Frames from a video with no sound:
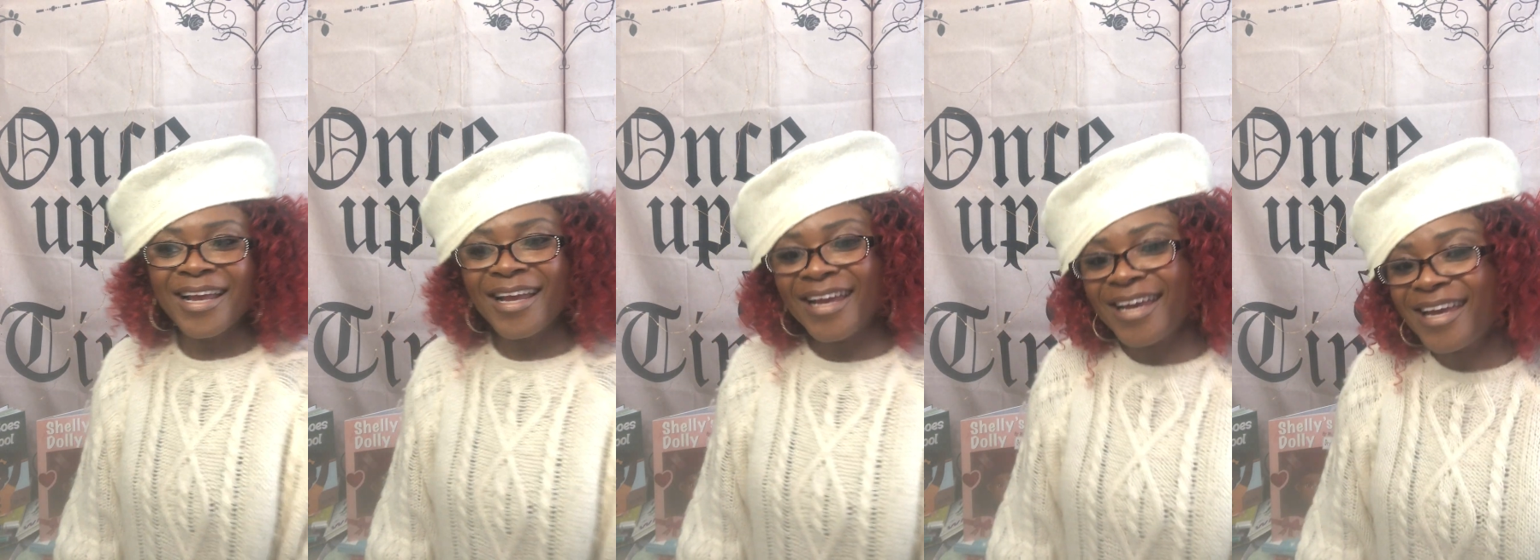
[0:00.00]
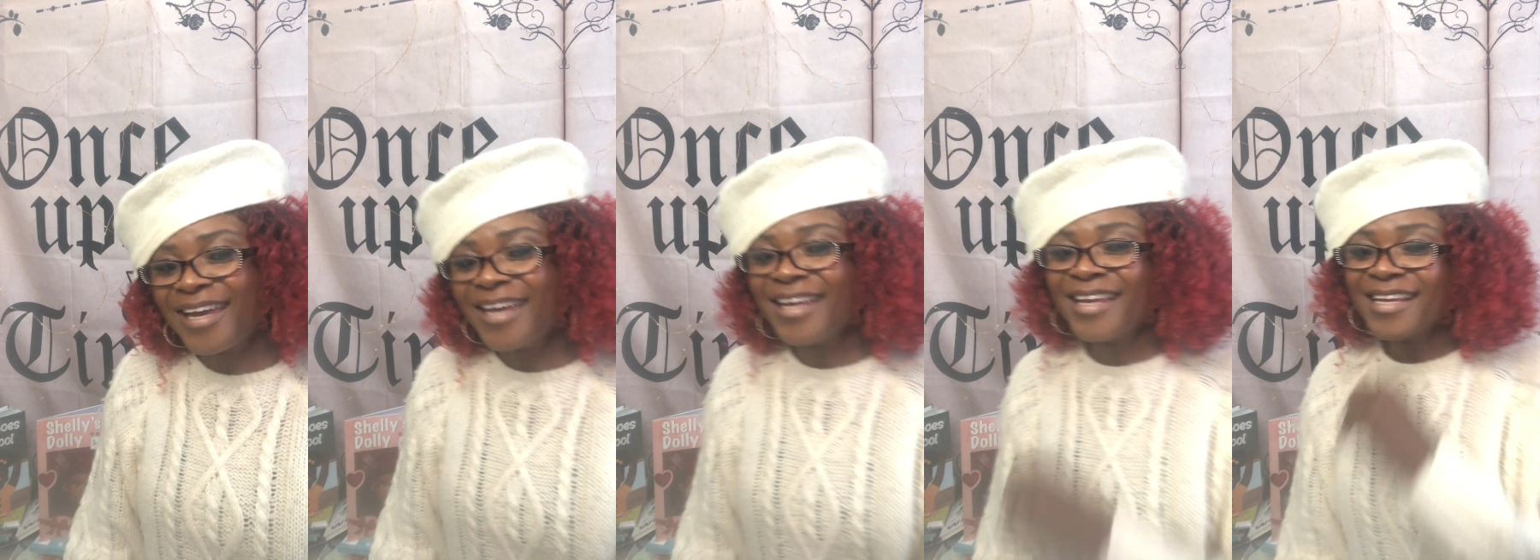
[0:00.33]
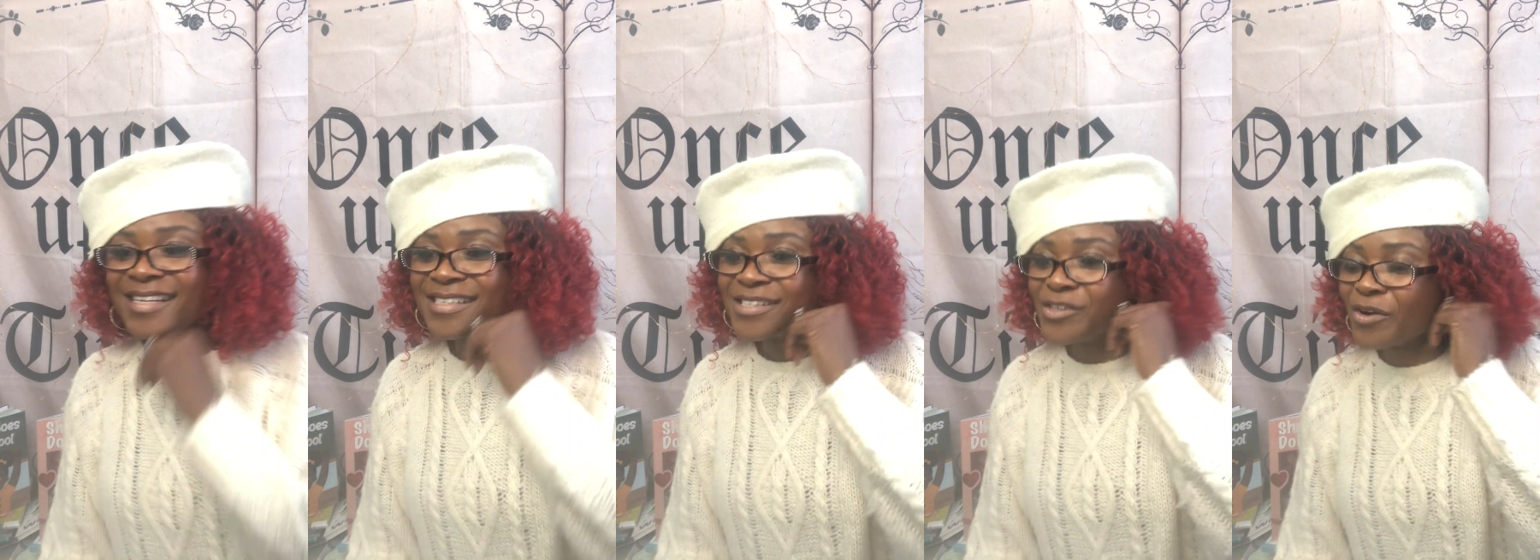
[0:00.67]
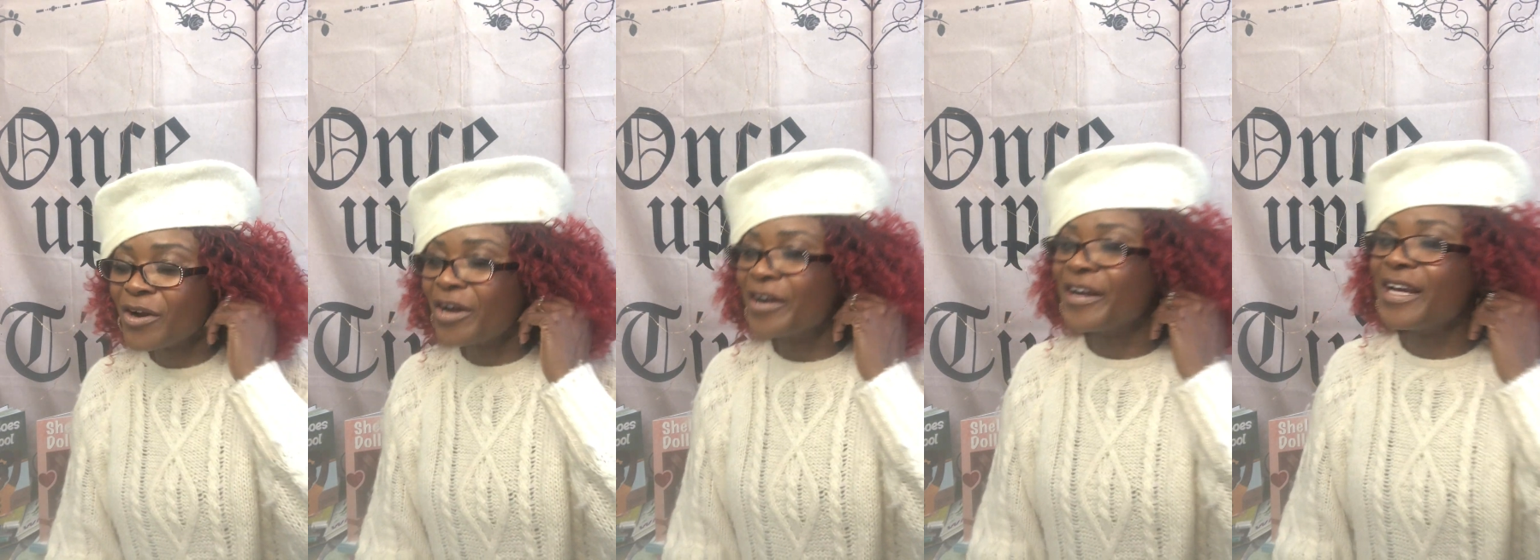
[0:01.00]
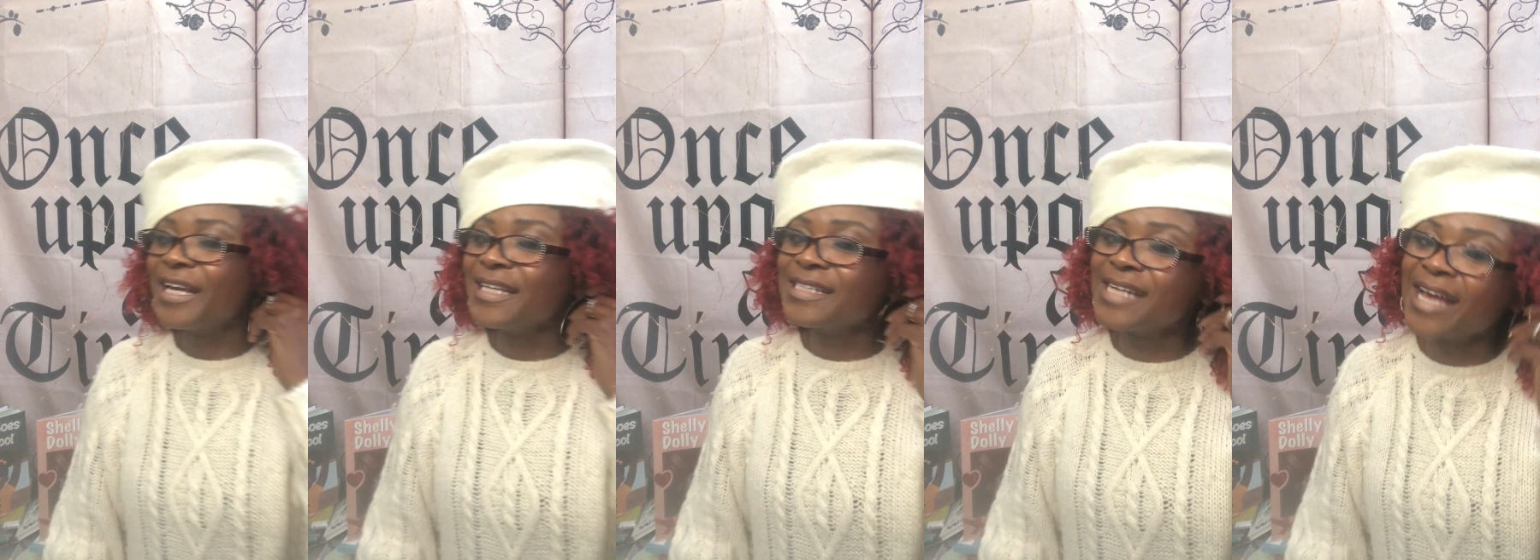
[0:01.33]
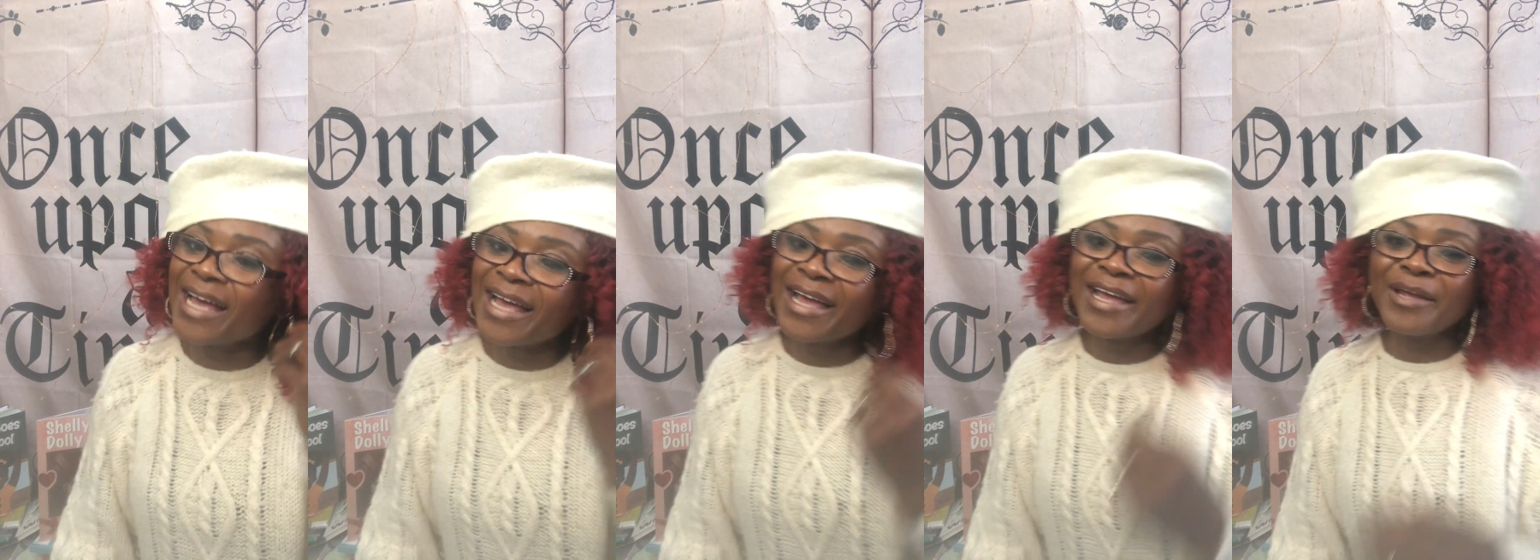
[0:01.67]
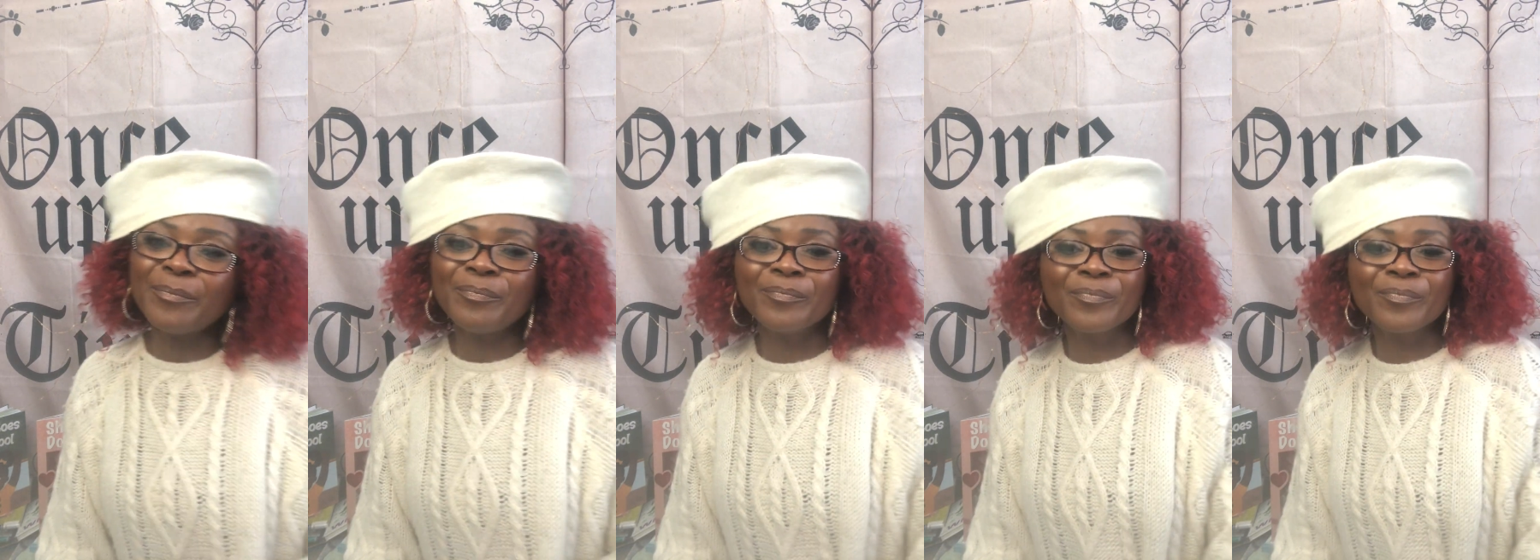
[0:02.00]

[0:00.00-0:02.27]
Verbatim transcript: It is story time.